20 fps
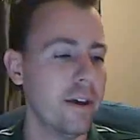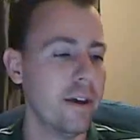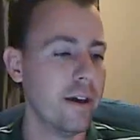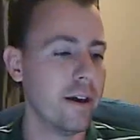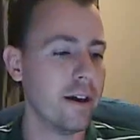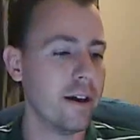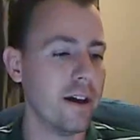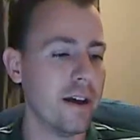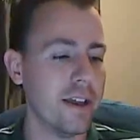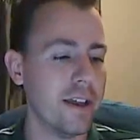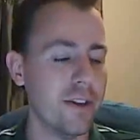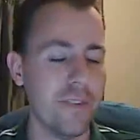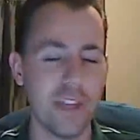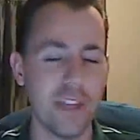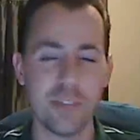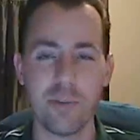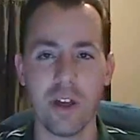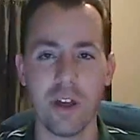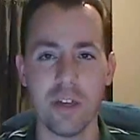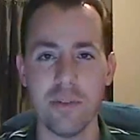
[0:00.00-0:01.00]
I know that's
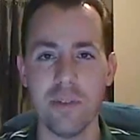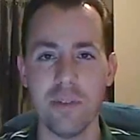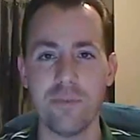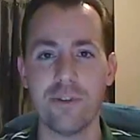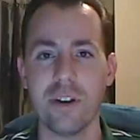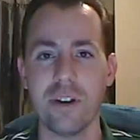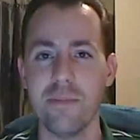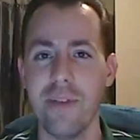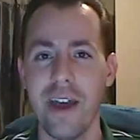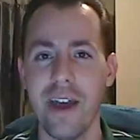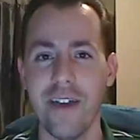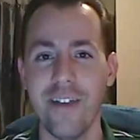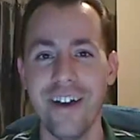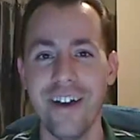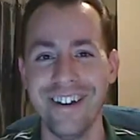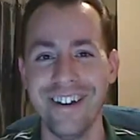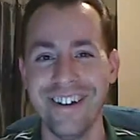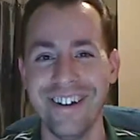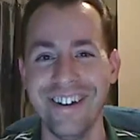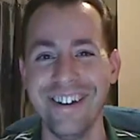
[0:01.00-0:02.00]
probably been pretty bad
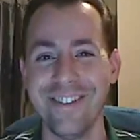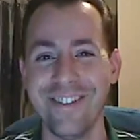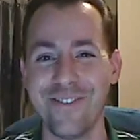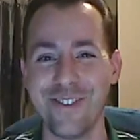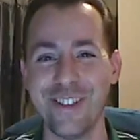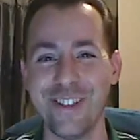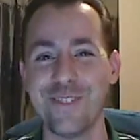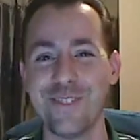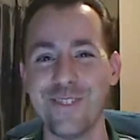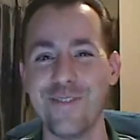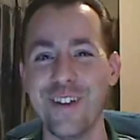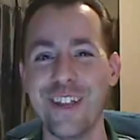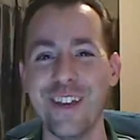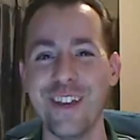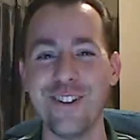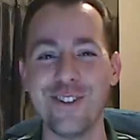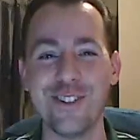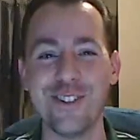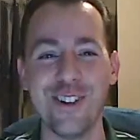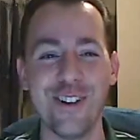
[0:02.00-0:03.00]
for this
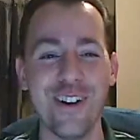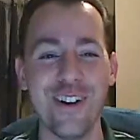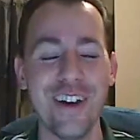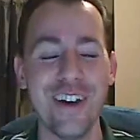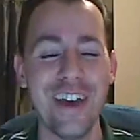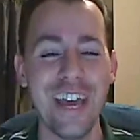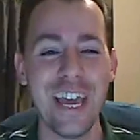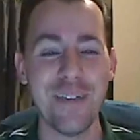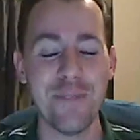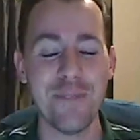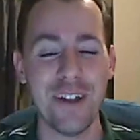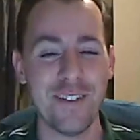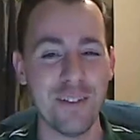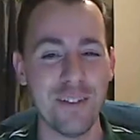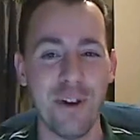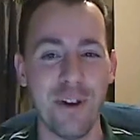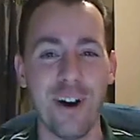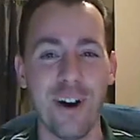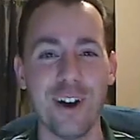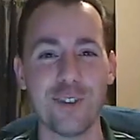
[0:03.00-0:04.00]
video, so you might have to
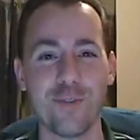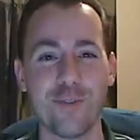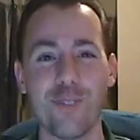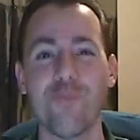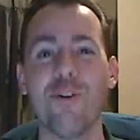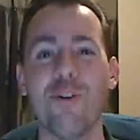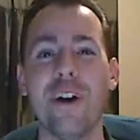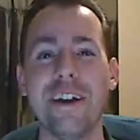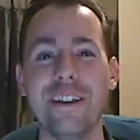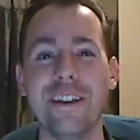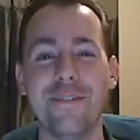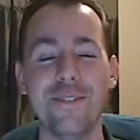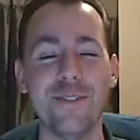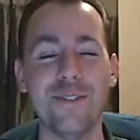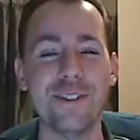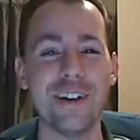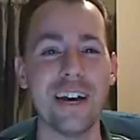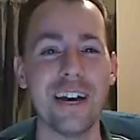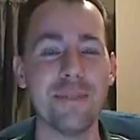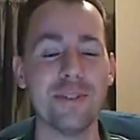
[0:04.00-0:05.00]
pause, rewind a few
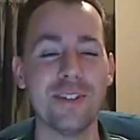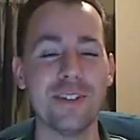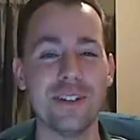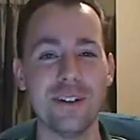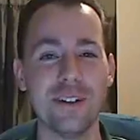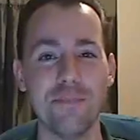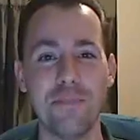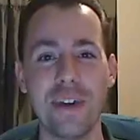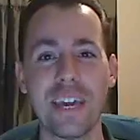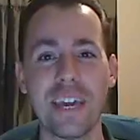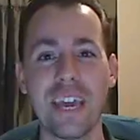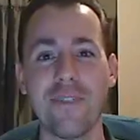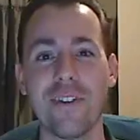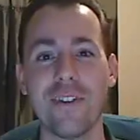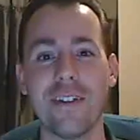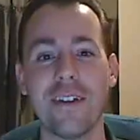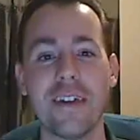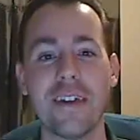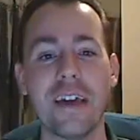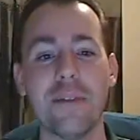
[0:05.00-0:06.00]
times to pick
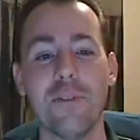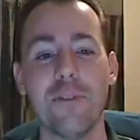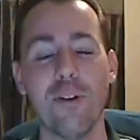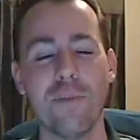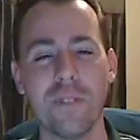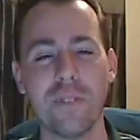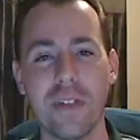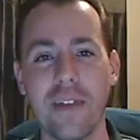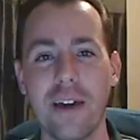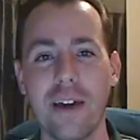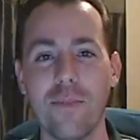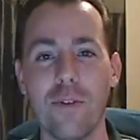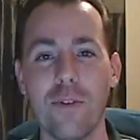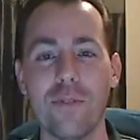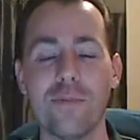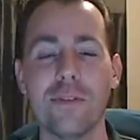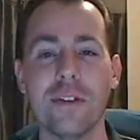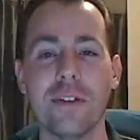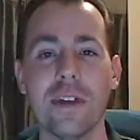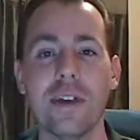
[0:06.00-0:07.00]
everything up. Hopefully that won't
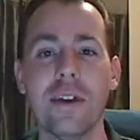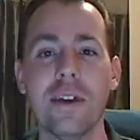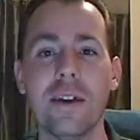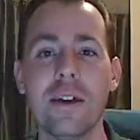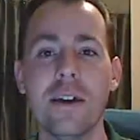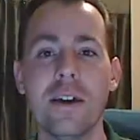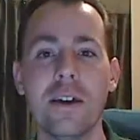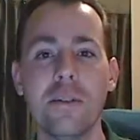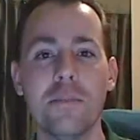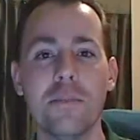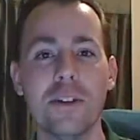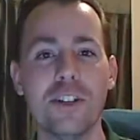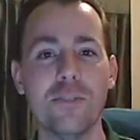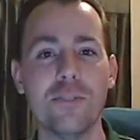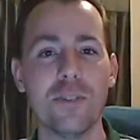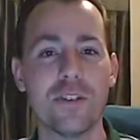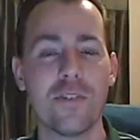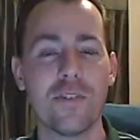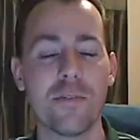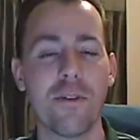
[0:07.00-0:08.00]
really be too
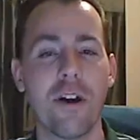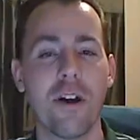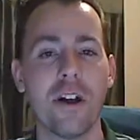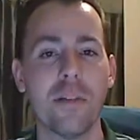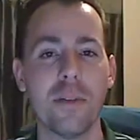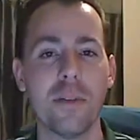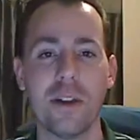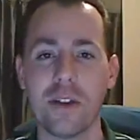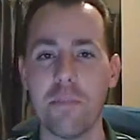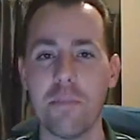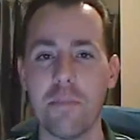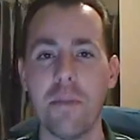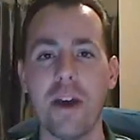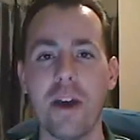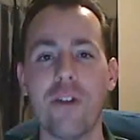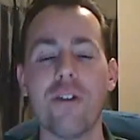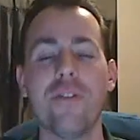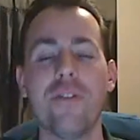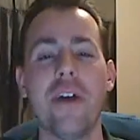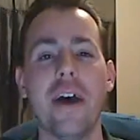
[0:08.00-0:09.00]
much of a problem, and I'll get
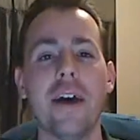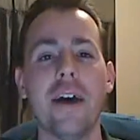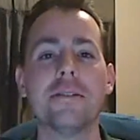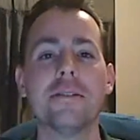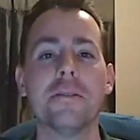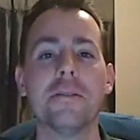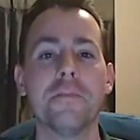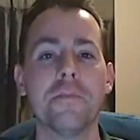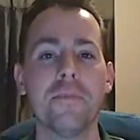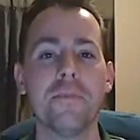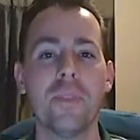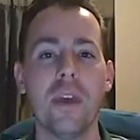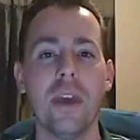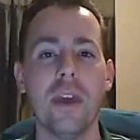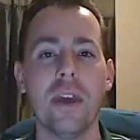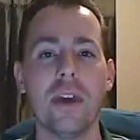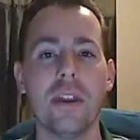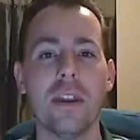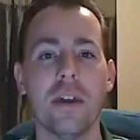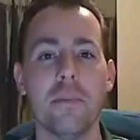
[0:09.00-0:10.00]
better at that,
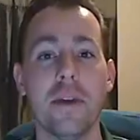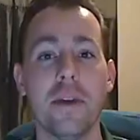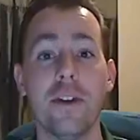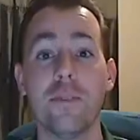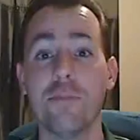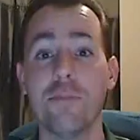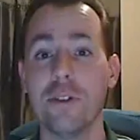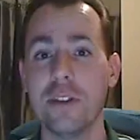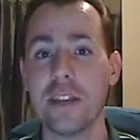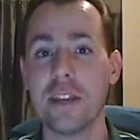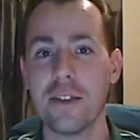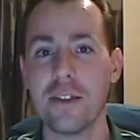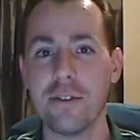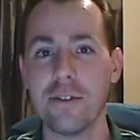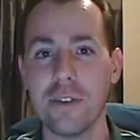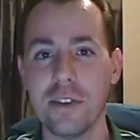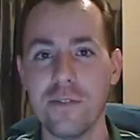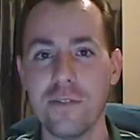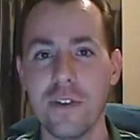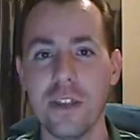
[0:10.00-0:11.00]
and better putting together
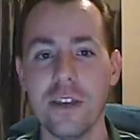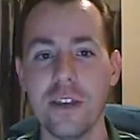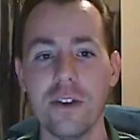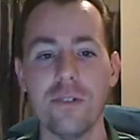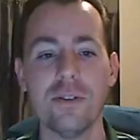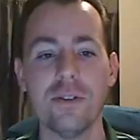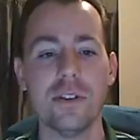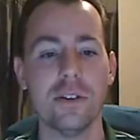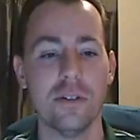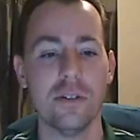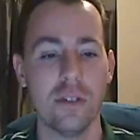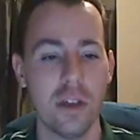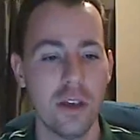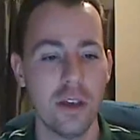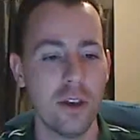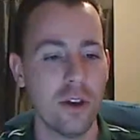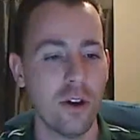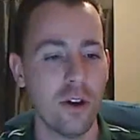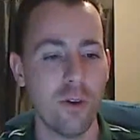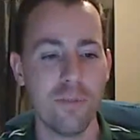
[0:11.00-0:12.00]
these videos, and
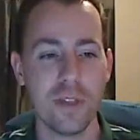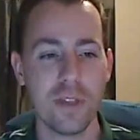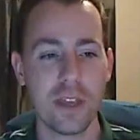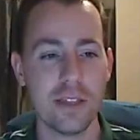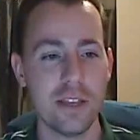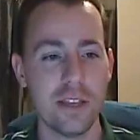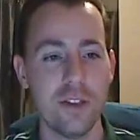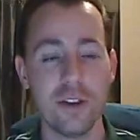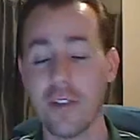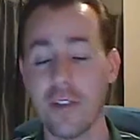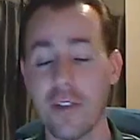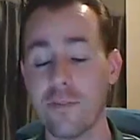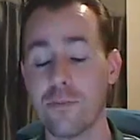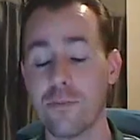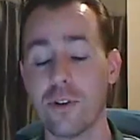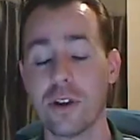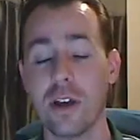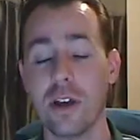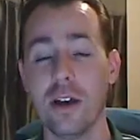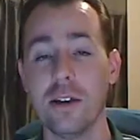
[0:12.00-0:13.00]
hopefully continue to cover
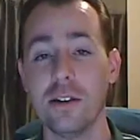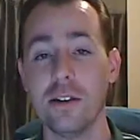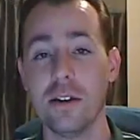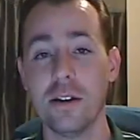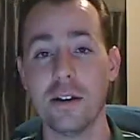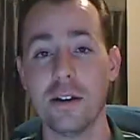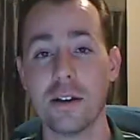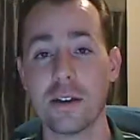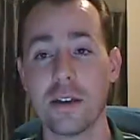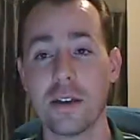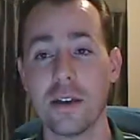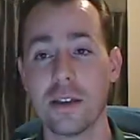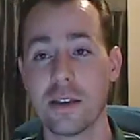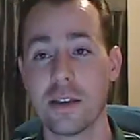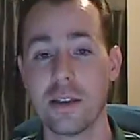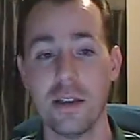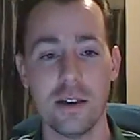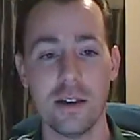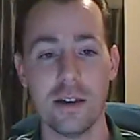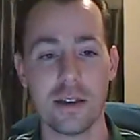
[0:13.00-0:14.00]
more
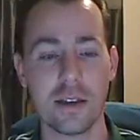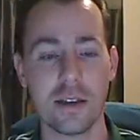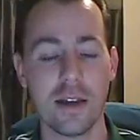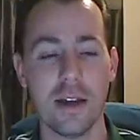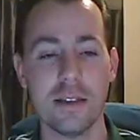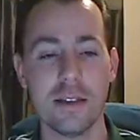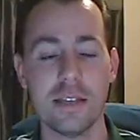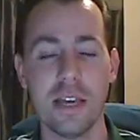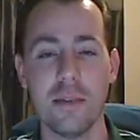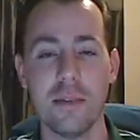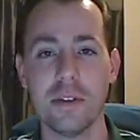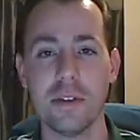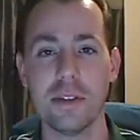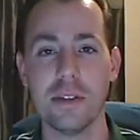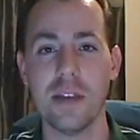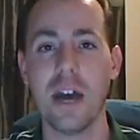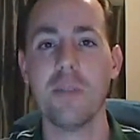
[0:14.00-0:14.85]
concepts and topics.